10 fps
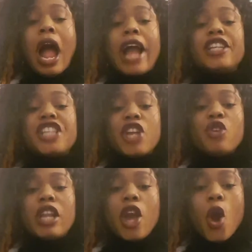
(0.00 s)
I
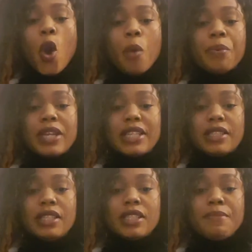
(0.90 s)
genuinely hope
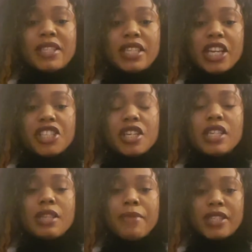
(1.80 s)
that this message
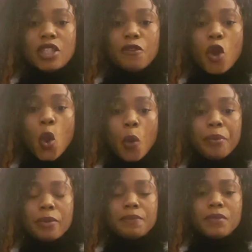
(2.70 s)
is a message of
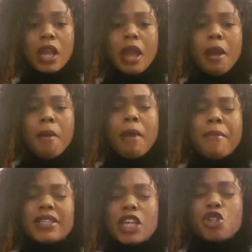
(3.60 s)
hope. My
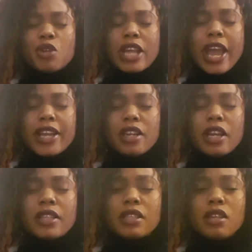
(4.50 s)
message today
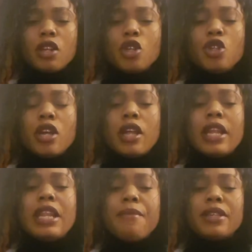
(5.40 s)
is
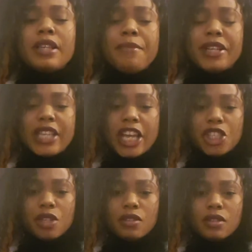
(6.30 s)

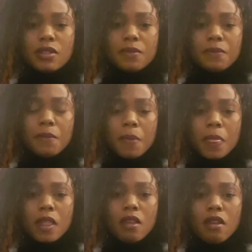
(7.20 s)
limitations.
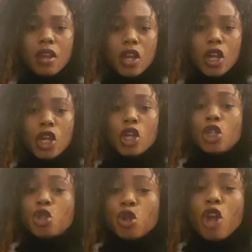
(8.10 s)

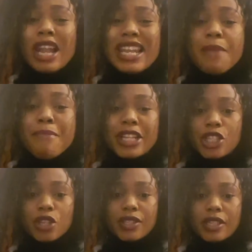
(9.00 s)
Do not
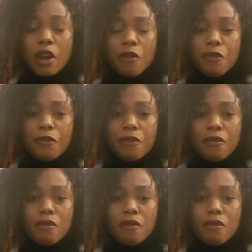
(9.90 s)
limit yourself.